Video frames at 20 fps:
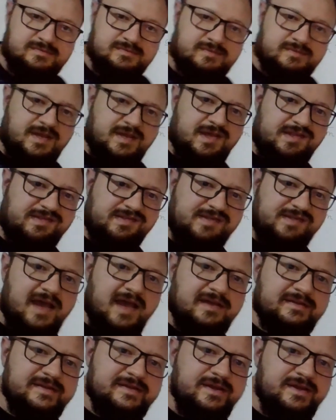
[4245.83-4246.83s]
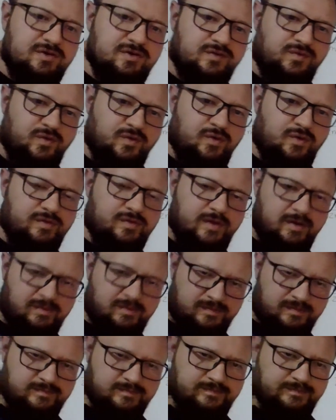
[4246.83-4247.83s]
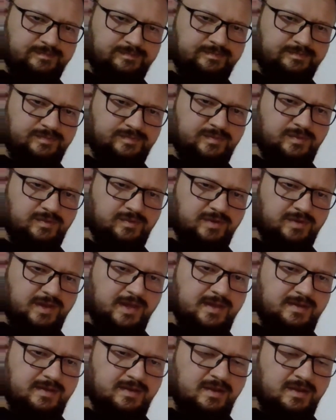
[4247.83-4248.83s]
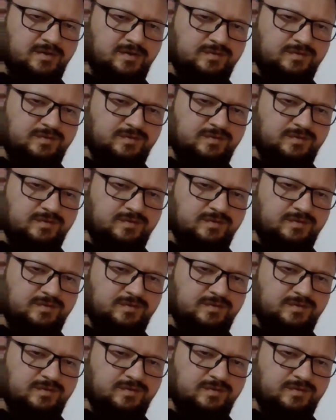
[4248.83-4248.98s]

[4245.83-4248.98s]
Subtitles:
exactly orthogonal, okay?